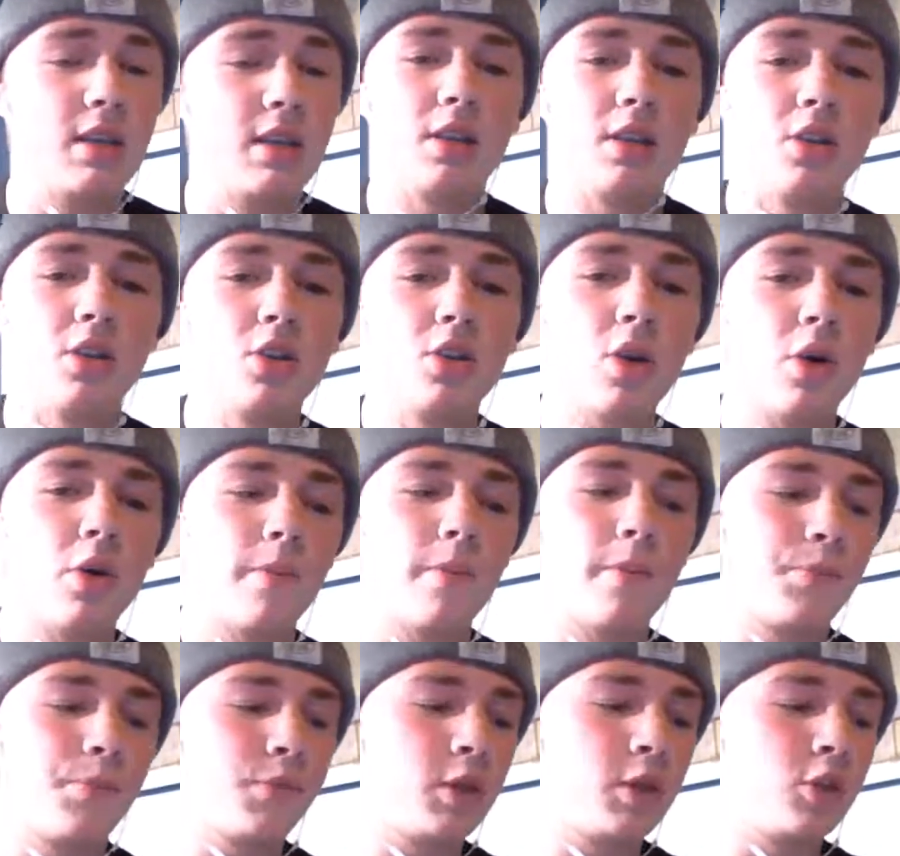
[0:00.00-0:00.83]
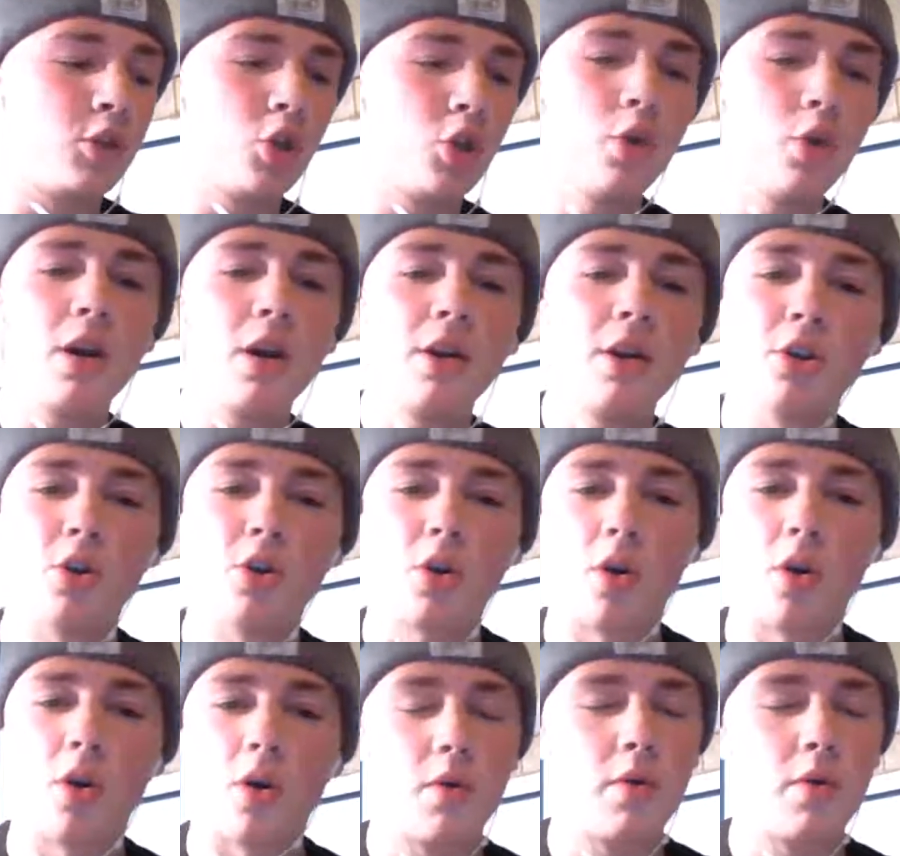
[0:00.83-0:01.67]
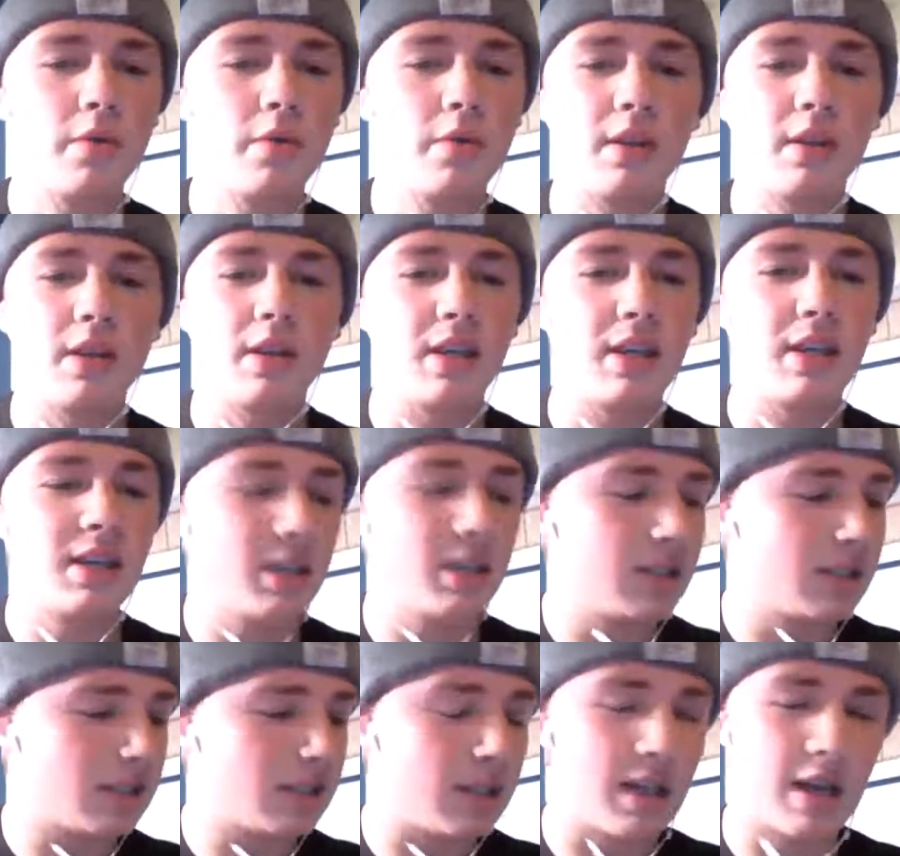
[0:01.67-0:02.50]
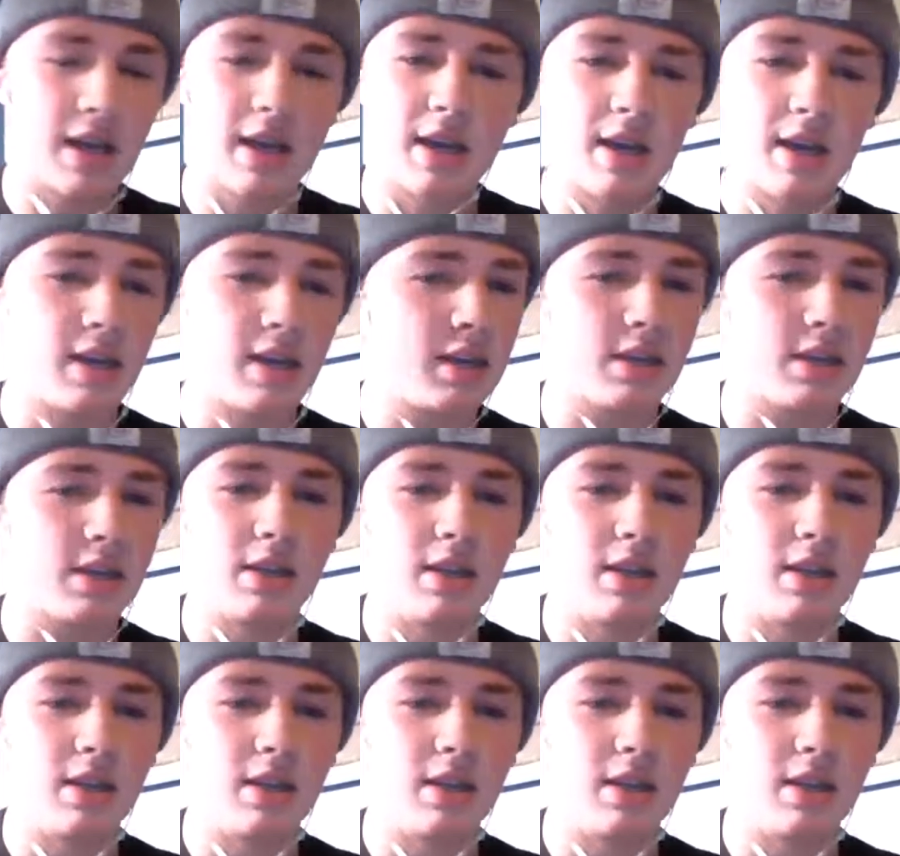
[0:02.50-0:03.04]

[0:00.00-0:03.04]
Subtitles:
to do it on your own is like,